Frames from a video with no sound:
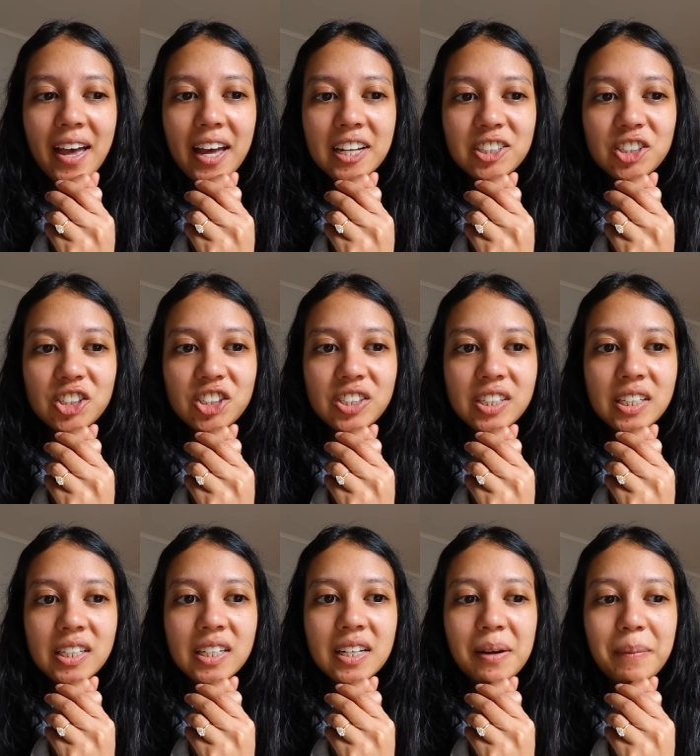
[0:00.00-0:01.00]
and
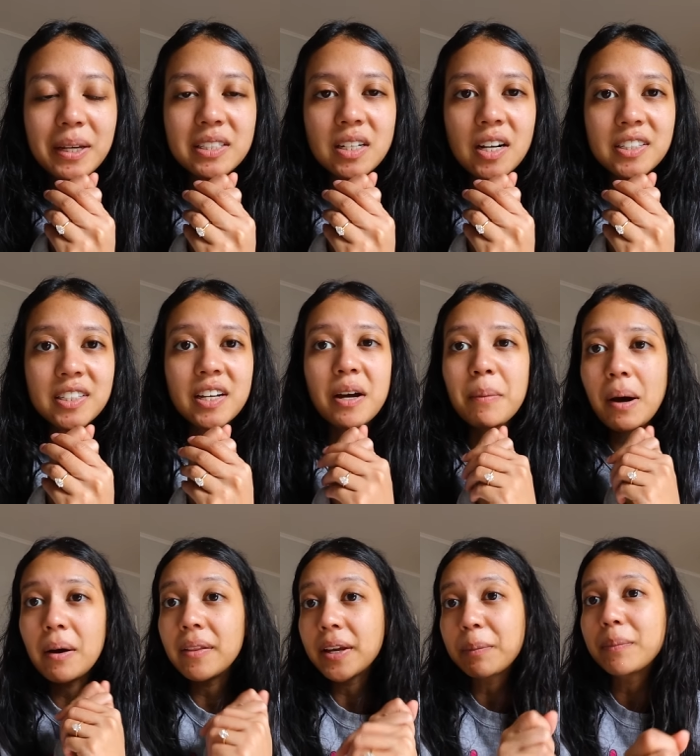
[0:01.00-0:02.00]
she makes content
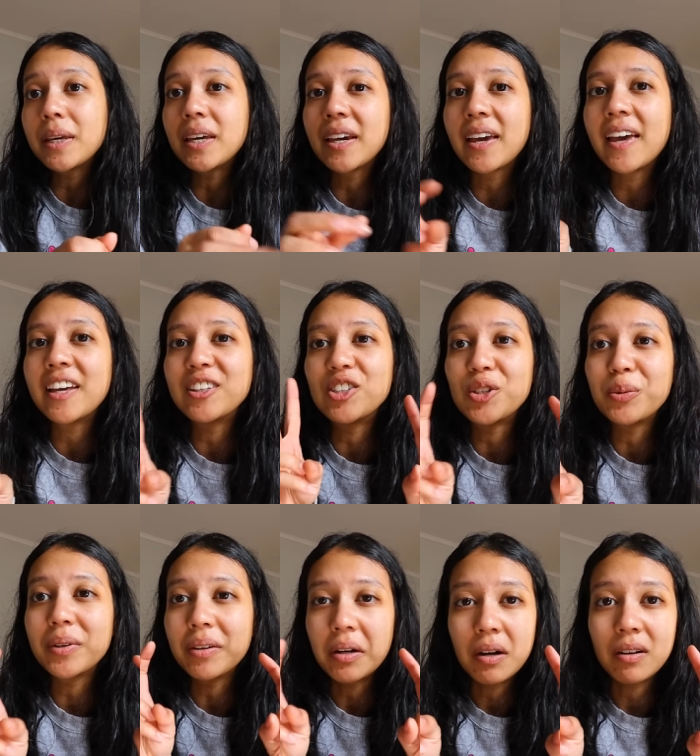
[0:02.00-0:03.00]
about like being a
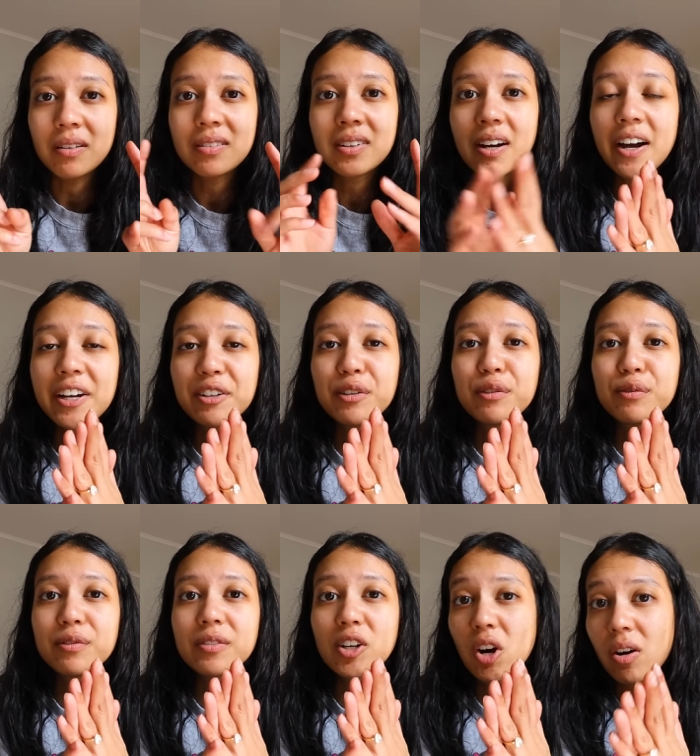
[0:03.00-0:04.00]
do-it-all kind
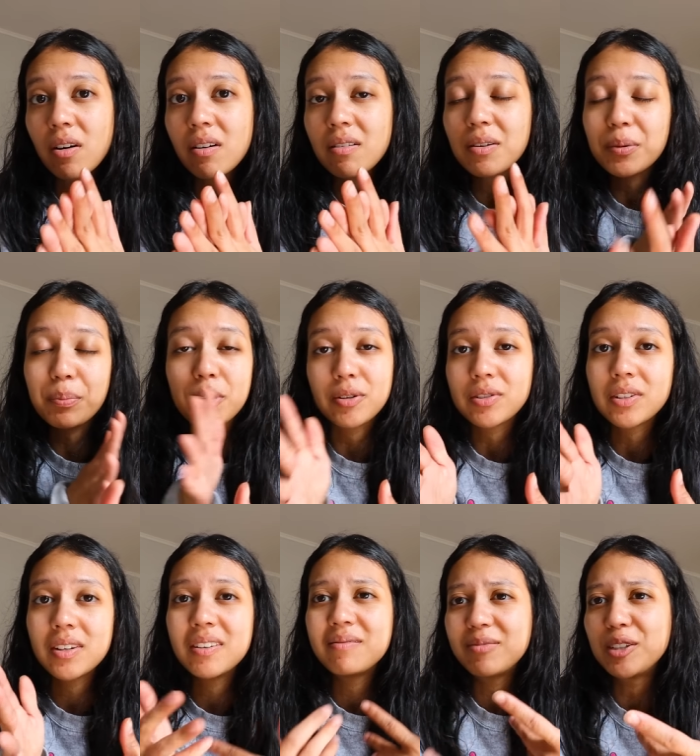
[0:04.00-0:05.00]
of girl or
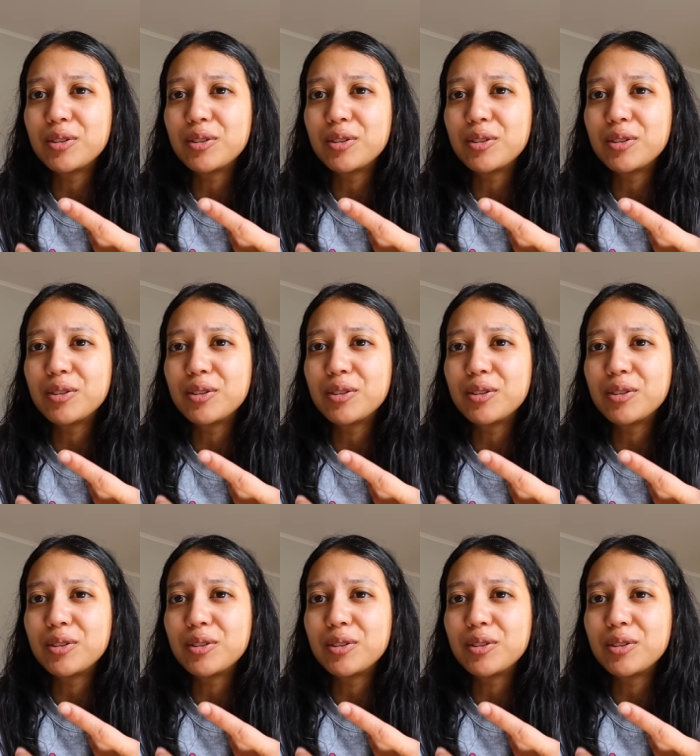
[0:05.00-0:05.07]
person.